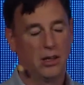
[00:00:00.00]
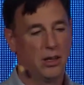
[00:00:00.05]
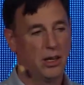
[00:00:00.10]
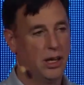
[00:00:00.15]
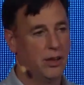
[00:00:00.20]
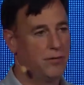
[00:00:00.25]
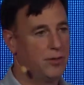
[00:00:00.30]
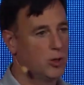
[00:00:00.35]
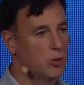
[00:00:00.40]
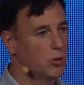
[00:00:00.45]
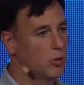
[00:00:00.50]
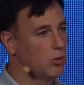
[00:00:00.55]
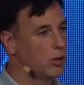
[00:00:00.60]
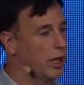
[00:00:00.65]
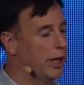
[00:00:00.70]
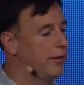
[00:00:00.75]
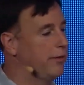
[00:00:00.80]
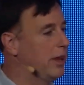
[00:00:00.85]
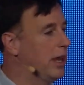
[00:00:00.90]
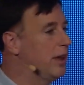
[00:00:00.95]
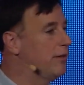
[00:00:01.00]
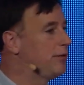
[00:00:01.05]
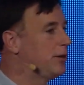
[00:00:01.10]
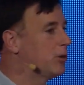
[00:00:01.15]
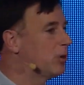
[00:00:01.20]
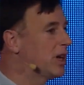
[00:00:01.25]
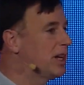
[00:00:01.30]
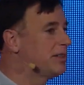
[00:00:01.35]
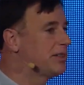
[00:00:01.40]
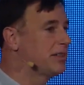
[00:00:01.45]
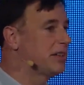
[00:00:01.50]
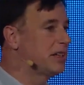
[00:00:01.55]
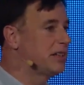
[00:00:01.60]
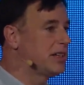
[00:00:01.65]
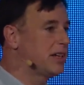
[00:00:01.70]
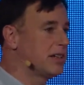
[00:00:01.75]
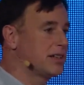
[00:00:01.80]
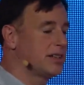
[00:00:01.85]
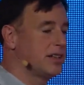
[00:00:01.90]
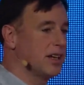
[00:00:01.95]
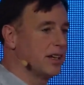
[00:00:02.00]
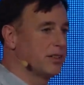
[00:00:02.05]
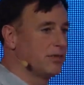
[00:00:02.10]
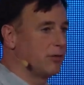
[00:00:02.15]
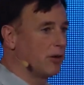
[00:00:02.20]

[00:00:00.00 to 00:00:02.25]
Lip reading: If you read statistics,